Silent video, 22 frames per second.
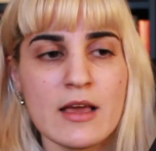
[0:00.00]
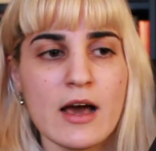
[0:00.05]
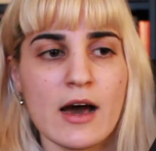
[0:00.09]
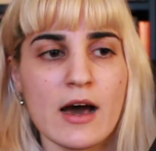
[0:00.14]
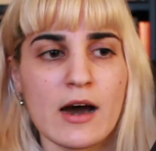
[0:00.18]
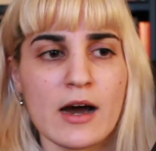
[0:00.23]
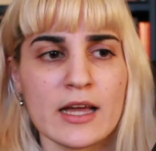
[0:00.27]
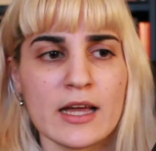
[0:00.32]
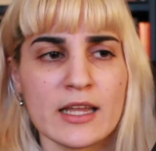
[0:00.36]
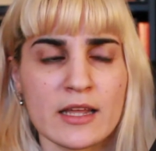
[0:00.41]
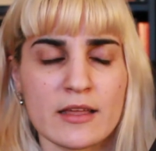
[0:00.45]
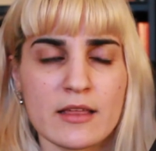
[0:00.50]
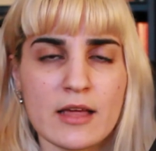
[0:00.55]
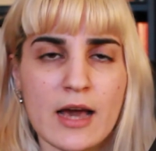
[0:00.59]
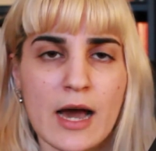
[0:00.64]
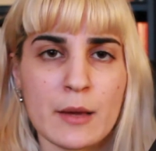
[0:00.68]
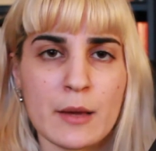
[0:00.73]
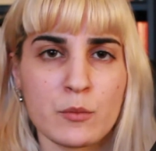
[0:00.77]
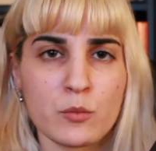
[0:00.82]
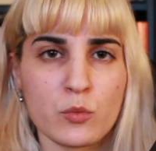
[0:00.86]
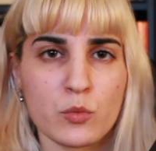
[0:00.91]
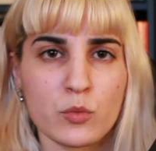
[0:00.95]
And
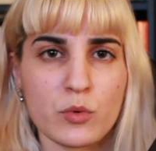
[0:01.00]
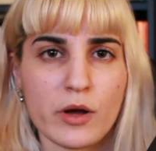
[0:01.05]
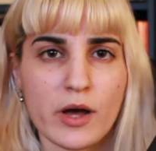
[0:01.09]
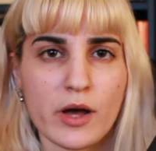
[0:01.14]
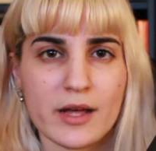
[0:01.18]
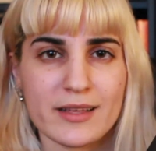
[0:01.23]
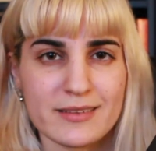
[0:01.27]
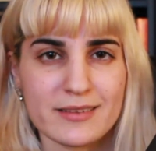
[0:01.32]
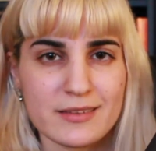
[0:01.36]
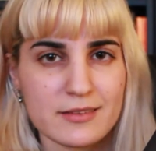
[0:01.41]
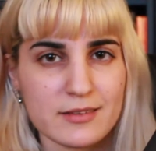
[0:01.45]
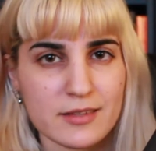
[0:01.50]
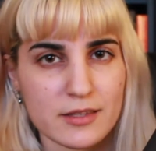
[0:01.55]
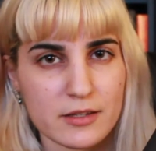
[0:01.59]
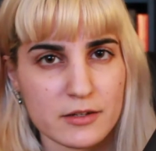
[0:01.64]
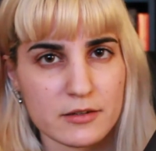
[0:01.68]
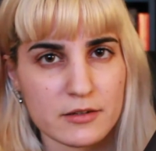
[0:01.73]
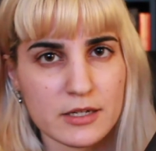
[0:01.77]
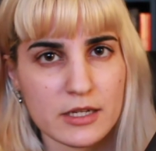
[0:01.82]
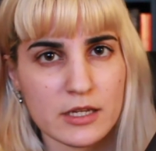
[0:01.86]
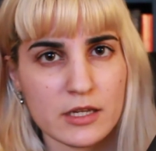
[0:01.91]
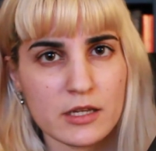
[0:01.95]
I'm
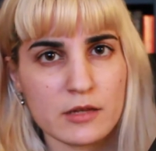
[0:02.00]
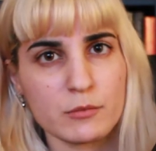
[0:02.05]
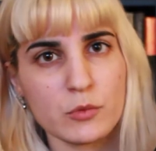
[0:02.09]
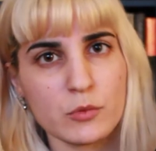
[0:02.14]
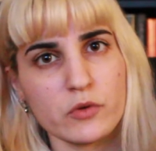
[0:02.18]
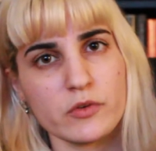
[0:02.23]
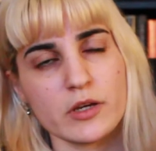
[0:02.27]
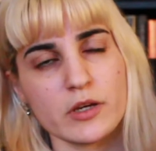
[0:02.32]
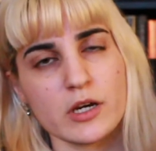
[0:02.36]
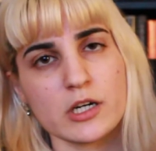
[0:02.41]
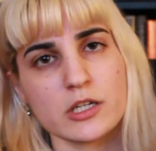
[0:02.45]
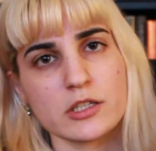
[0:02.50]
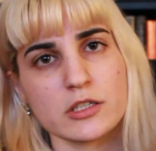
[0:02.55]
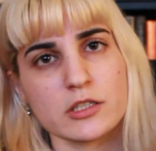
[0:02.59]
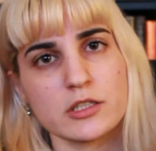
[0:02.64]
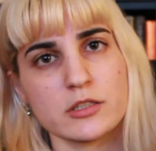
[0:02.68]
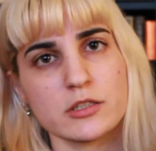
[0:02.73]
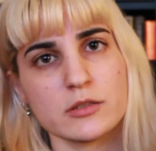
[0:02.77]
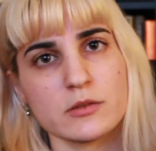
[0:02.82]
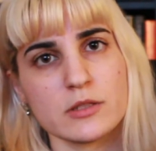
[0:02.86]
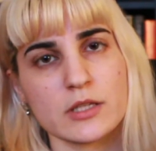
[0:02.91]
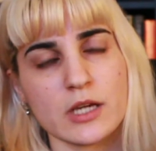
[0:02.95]
considering moving on
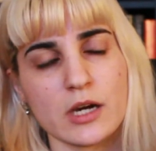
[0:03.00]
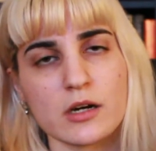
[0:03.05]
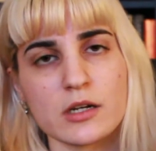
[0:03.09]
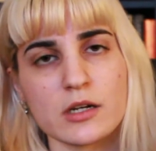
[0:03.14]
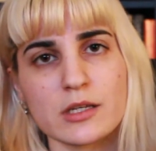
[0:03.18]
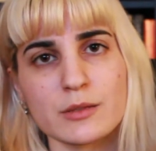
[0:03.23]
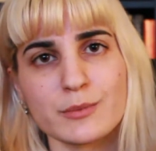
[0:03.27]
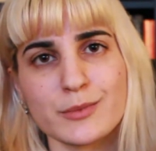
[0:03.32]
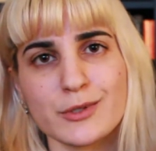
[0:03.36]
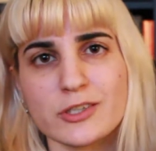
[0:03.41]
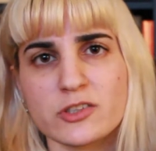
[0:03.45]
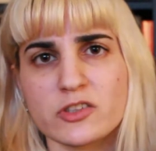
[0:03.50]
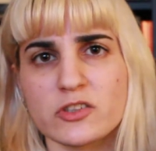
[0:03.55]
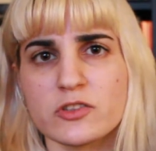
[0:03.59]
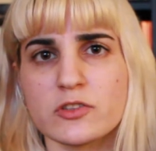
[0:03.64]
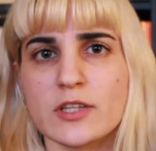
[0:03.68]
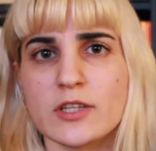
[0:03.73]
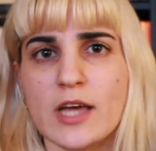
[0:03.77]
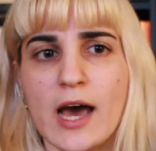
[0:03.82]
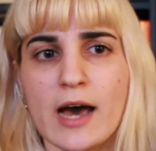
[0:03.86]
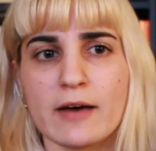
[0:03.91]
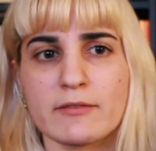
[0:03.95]
to the audiobook
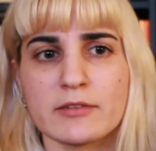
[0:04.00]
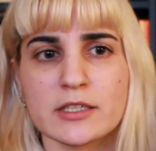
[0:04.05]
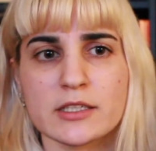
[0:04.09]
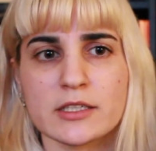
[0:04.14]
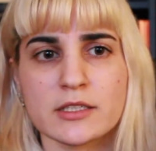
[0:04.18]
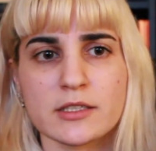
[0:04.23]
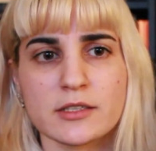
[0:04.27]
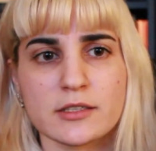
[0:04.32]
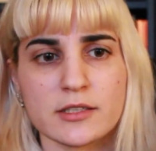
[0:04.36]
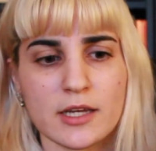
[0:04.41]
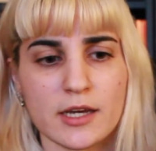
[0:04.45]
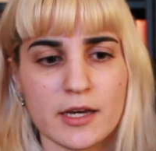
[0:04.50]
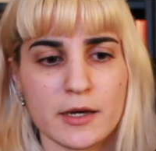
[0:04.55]
just to have it